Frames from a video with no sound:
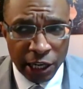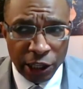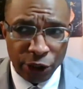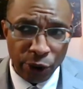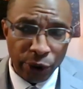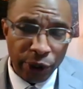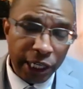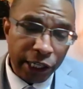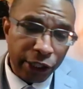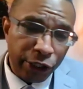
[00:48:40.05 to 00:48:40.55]

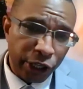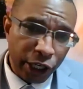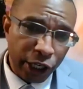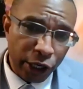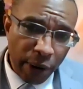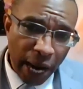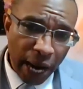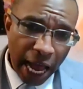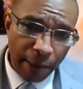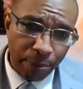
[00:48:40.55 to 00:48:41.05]
So initially
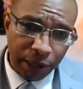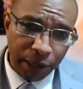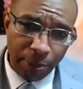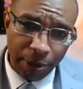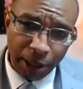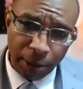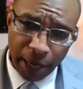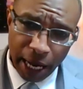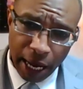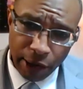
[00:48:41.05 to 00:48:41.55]
you had
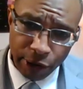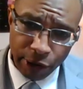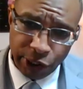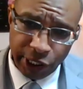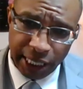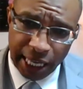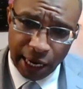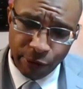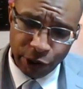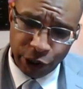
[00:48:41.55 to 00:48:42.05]
public
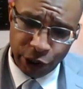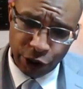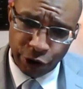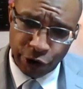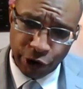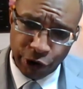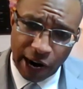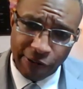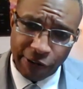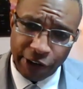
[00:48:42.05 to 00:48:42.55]
policy that was the
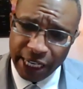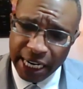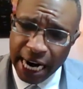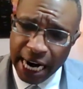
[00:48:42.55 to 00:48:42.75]
driver.